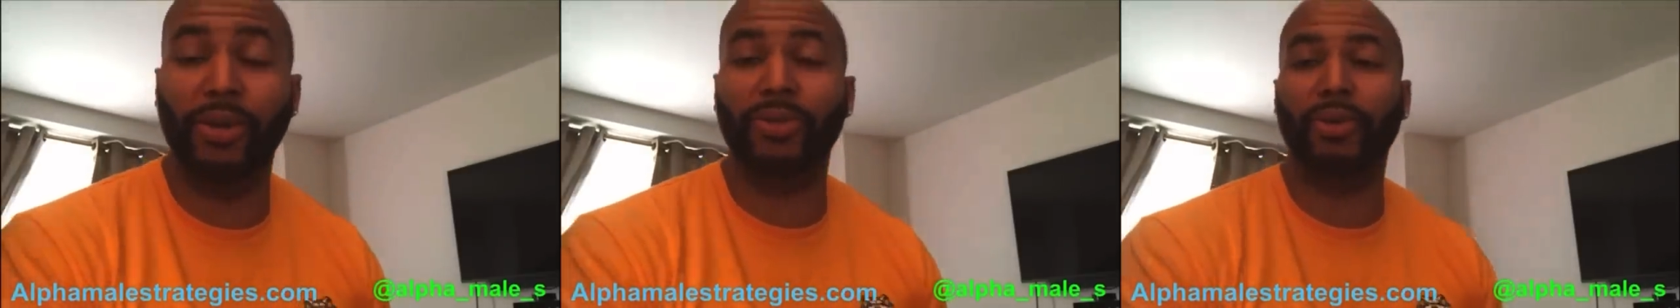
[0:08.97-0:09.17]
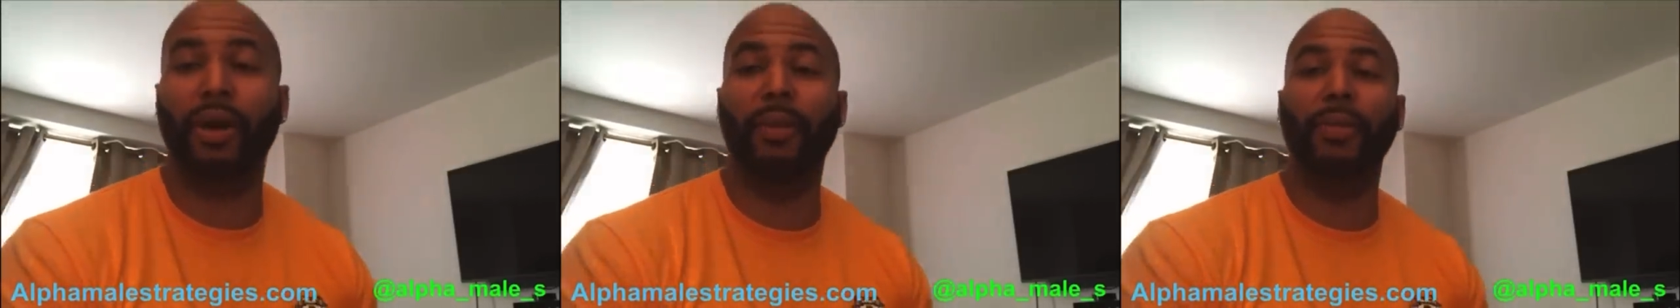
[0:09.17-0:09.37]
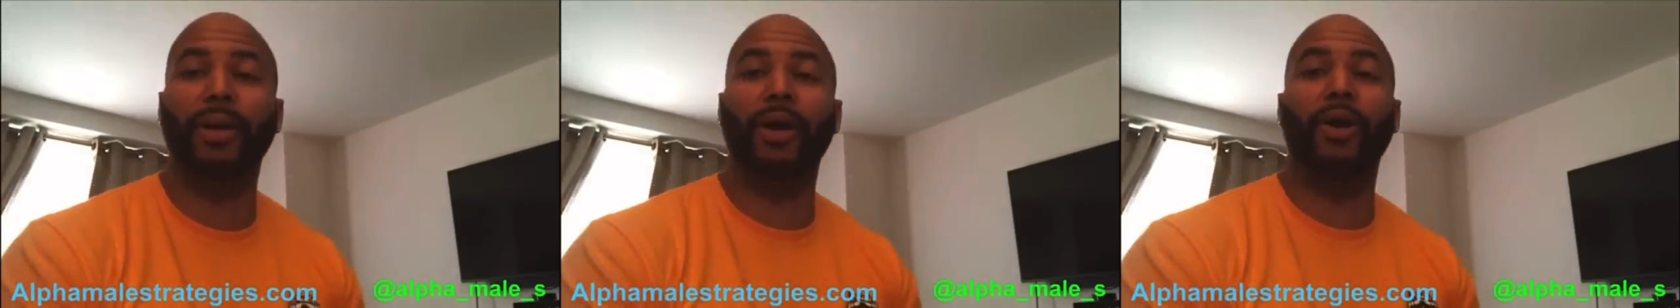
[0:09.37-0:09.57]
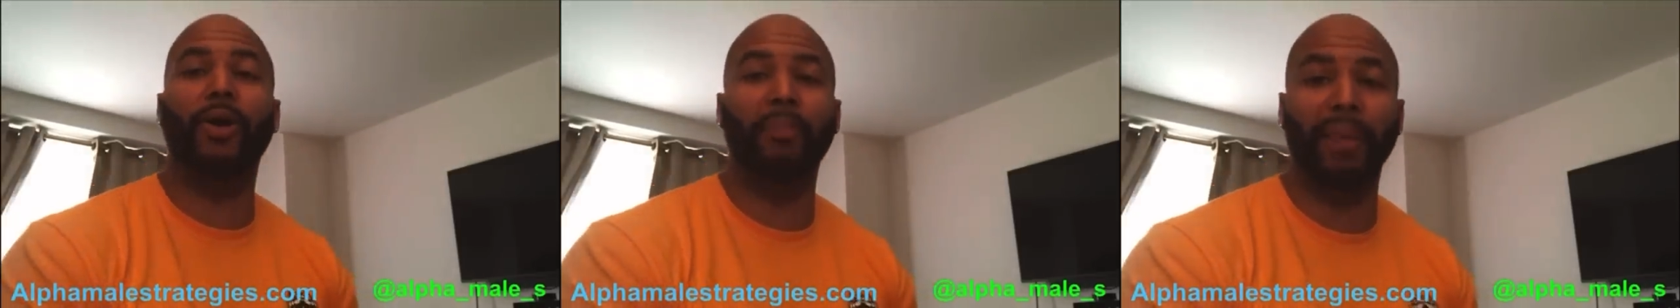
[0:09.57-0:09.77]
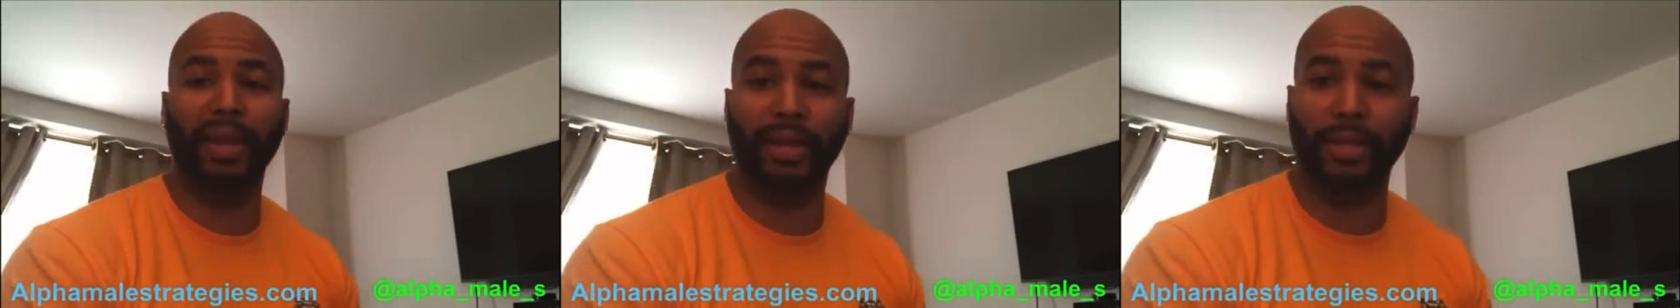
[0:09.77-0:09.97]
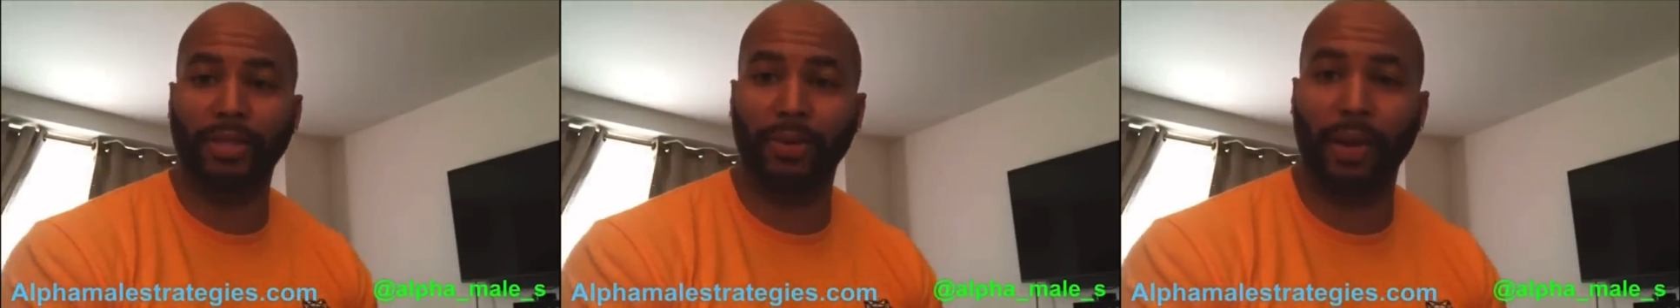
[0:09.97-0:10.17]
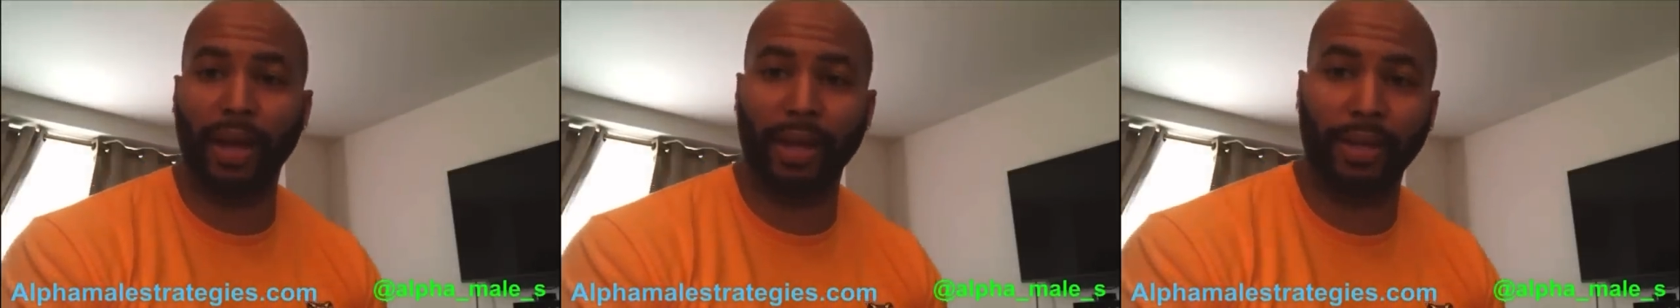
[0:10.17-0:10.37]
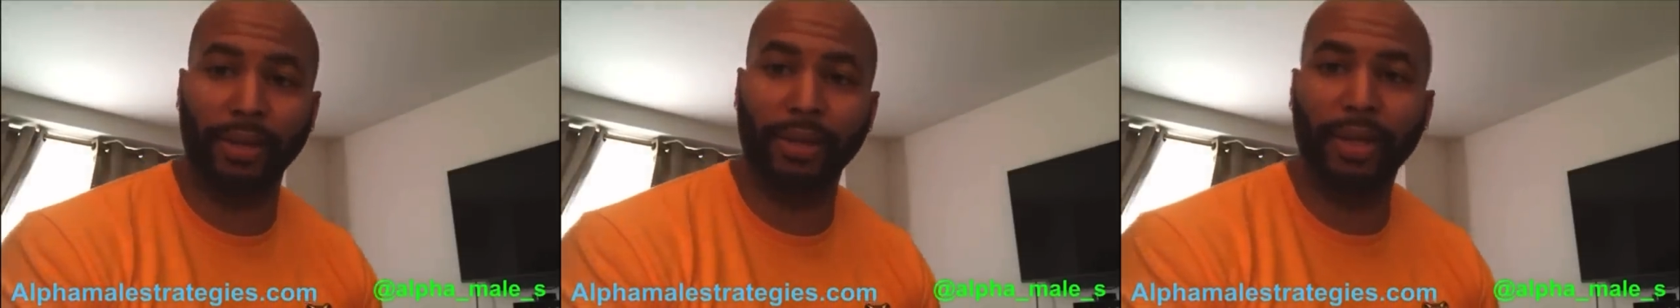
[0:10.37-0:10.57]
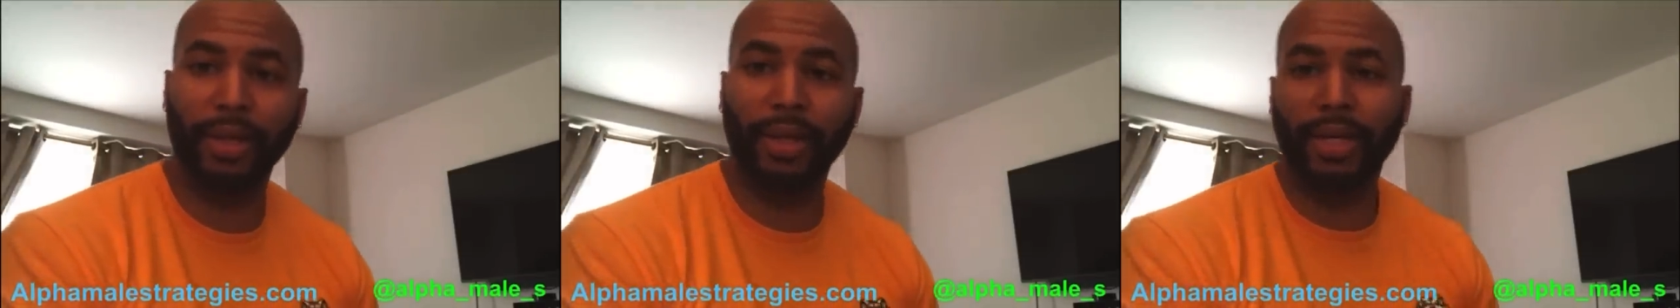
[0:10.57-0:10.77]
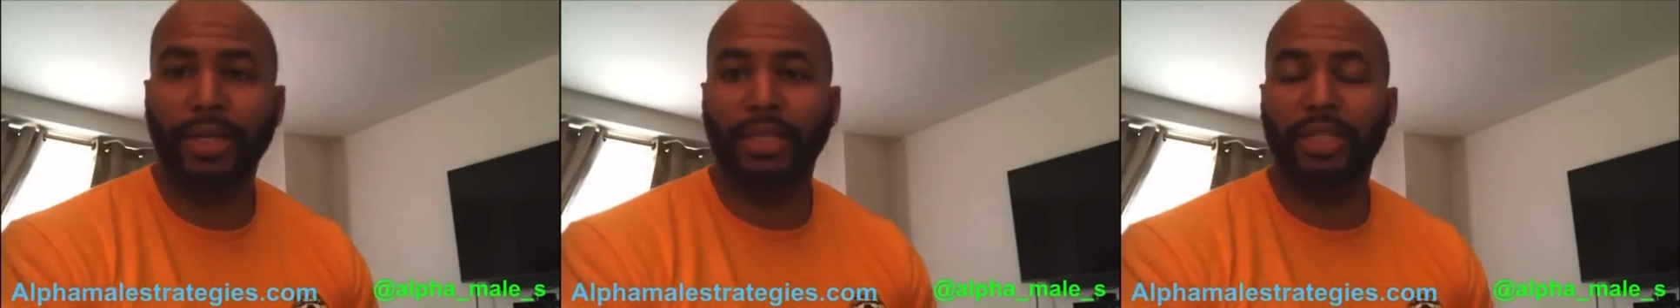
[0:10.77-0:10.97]
so I'm gonna make it so I can
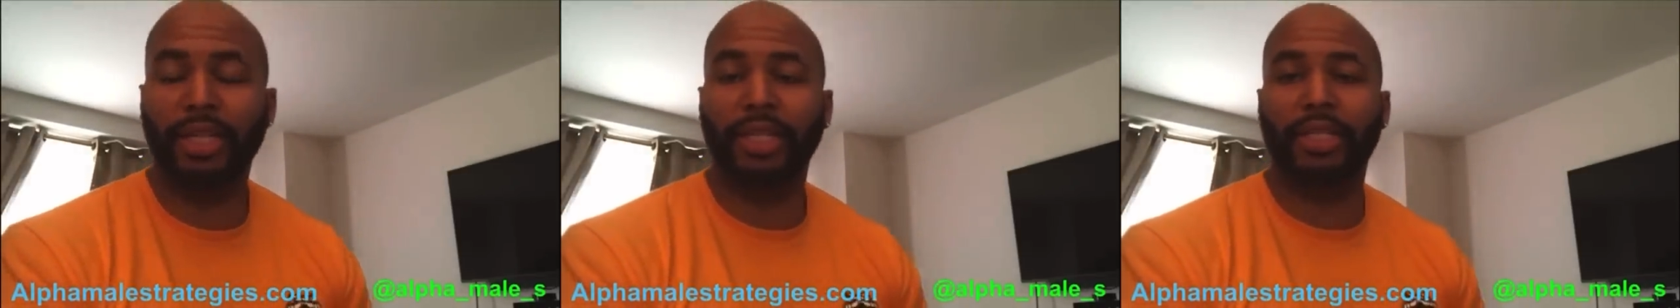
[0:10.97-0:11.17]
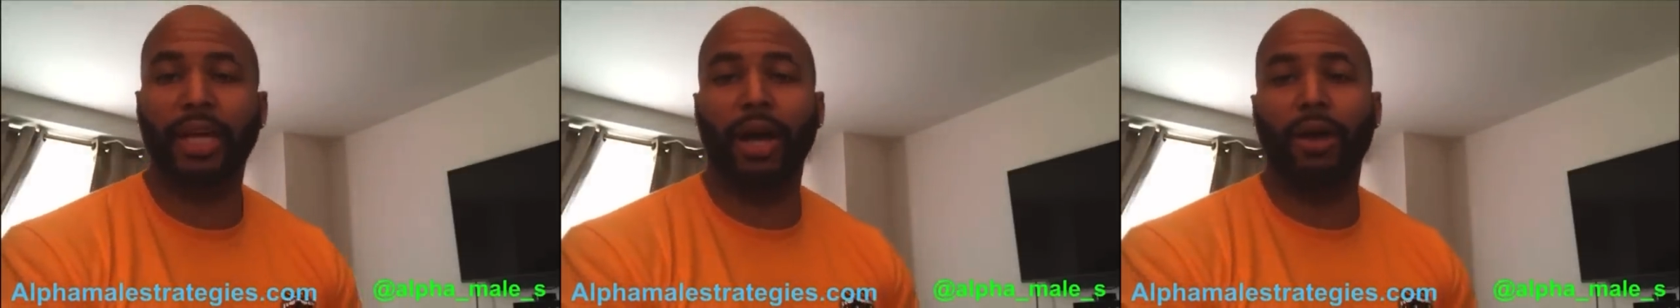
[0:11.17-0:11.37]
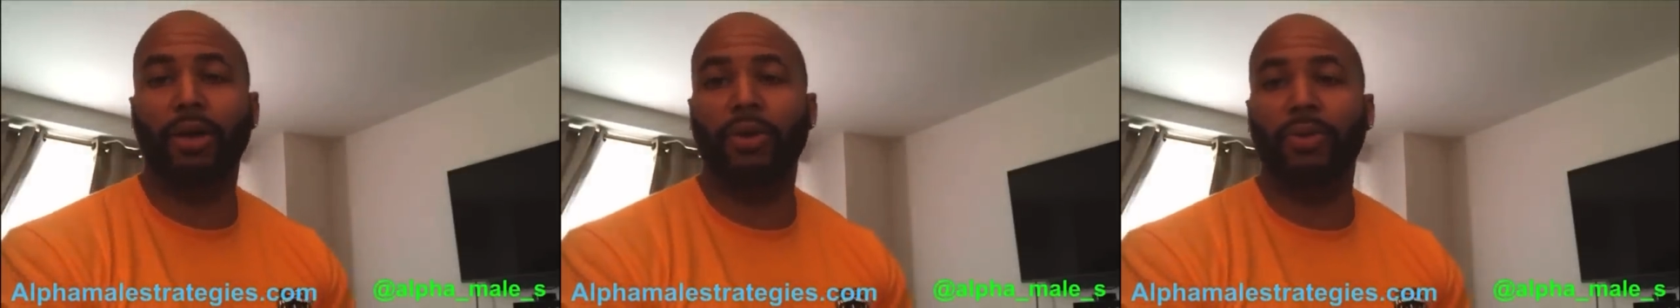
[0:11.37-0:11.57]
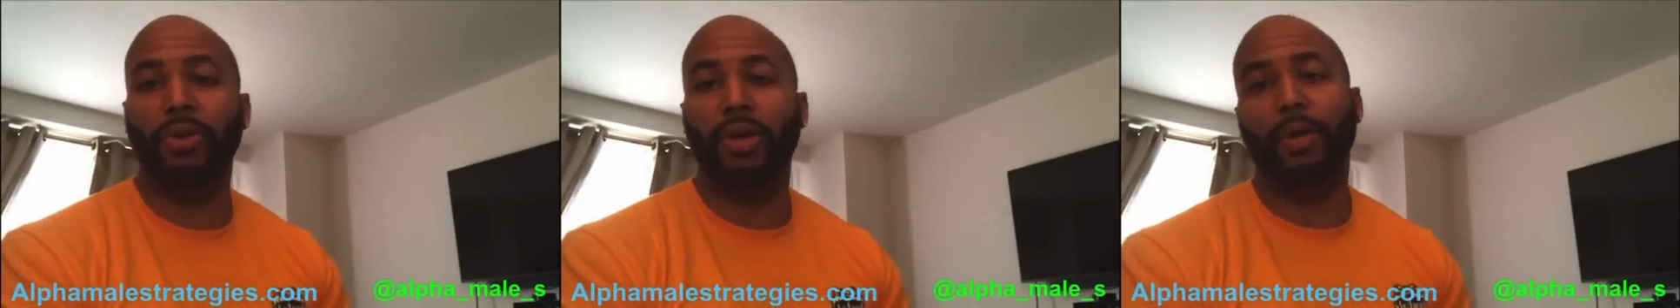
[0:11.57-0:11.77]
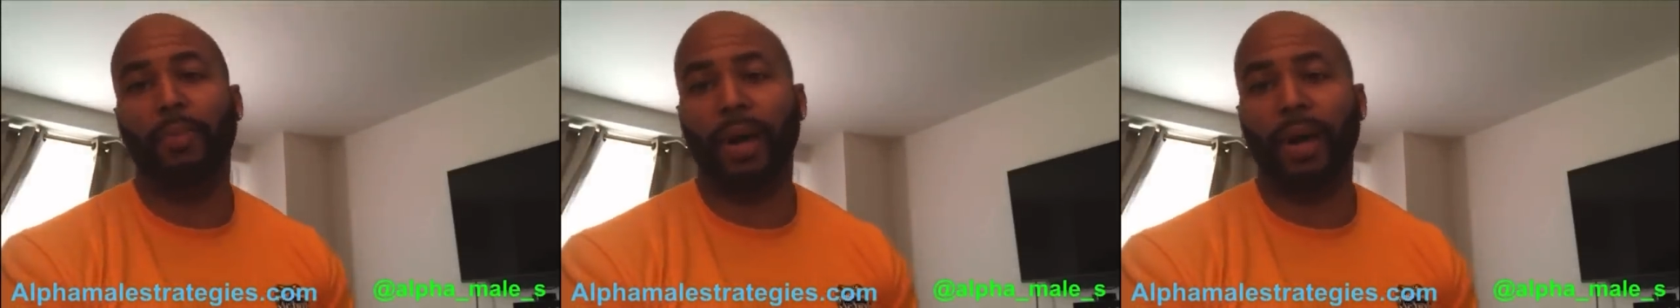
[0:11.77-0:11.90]
shut y'all on up.